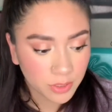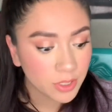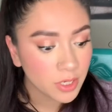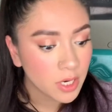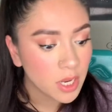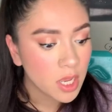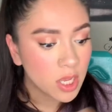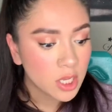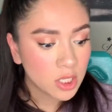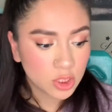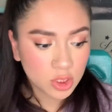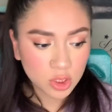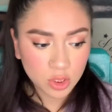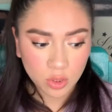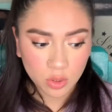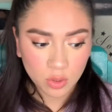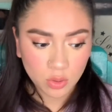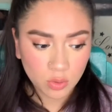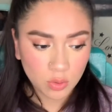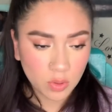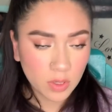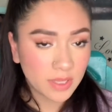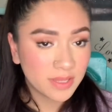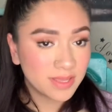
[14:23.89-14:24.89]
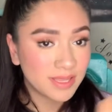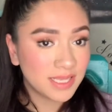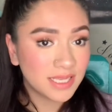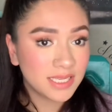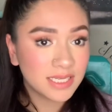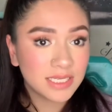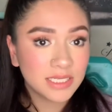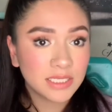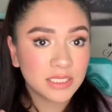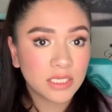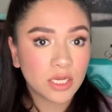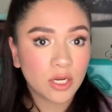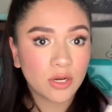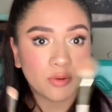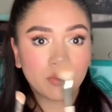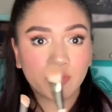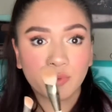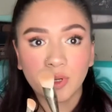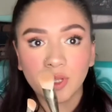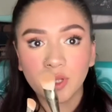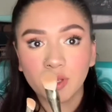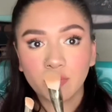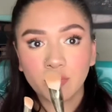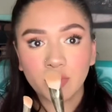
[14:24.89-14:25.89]
So these are really,
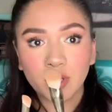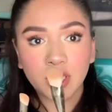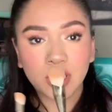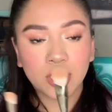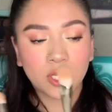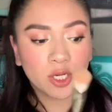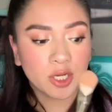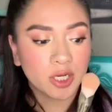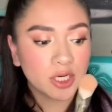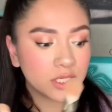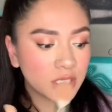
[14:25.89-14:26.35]
really good.